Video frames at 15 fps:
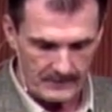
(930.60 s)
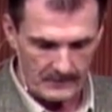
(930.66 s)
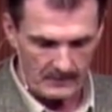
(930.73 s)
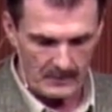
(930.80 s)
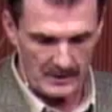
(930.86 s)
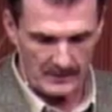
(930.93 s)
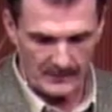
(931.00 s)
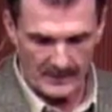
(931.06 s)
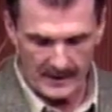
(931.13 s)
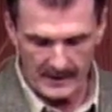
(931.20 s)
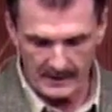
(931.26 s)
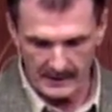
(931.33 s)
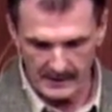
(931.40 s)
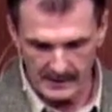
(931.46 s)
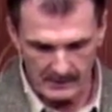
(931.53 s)
Well,
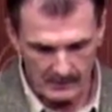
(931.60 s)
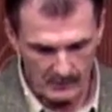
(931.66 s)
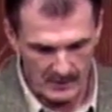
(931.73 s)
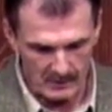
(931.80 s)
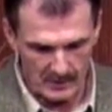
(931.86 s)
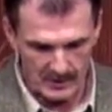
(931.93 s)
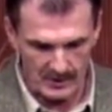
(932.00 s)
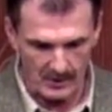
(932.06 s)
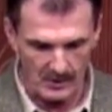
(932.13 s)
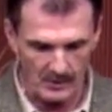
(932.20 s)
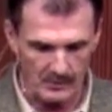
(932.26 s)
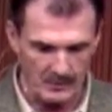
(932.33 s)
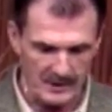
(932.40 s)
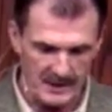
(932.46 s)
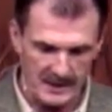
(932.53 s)
finally, we were
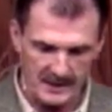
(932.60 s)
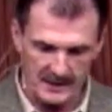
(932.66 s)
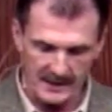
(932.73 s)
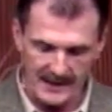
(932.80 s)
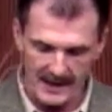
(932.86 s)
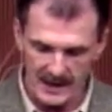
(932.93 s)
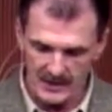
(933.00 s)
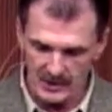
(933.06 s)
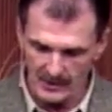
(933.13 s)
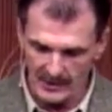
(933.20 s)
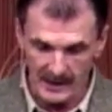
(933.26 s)
told we need to get national